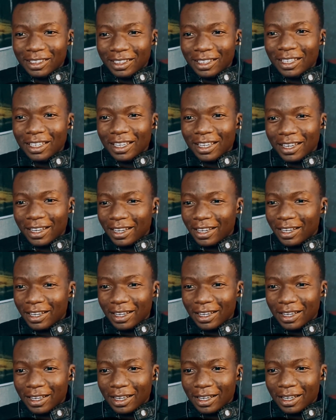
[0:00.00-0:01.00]
Yeah.
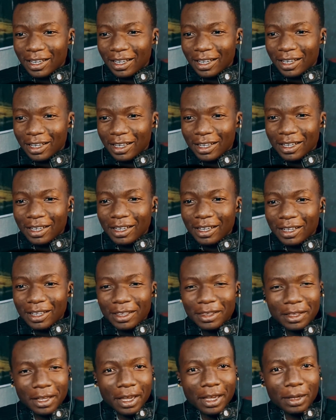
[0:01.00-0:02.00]

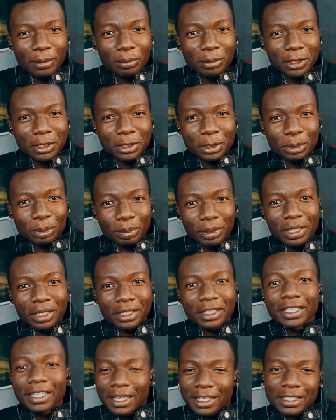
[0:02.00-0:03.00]
The eye patch is
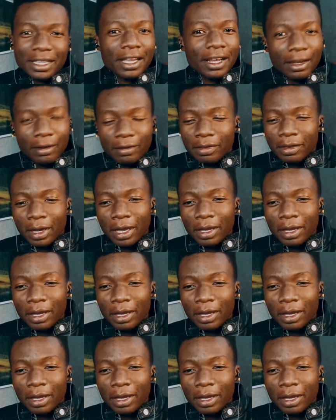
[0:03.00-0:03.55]
back. Yes, I love